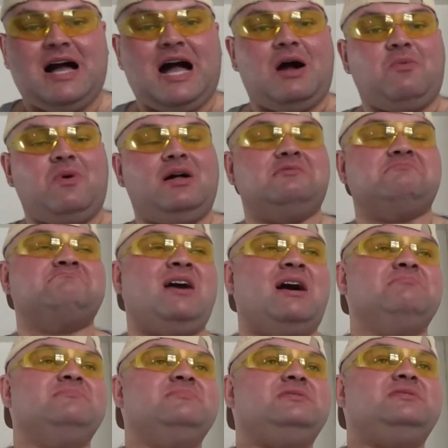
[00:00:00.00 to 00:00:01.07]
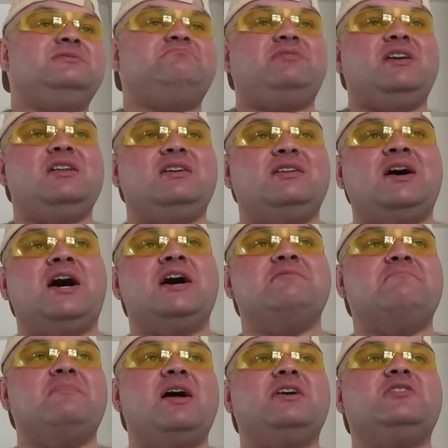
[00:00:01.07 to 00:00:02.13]
Ah, well, mum's been a
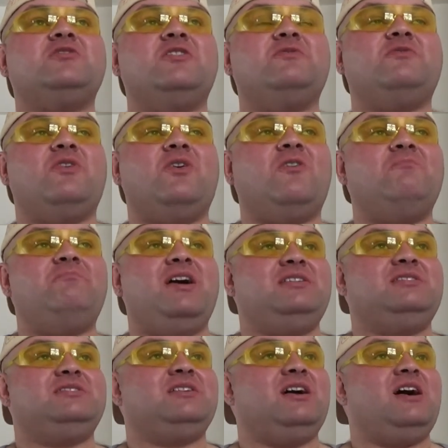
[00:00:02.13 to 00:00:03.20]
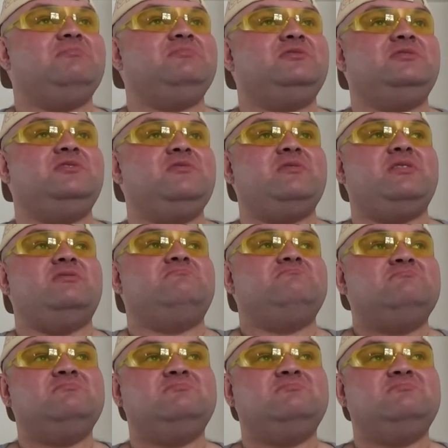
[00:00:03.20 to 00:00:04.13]
nightmare, so I thought best time to do it.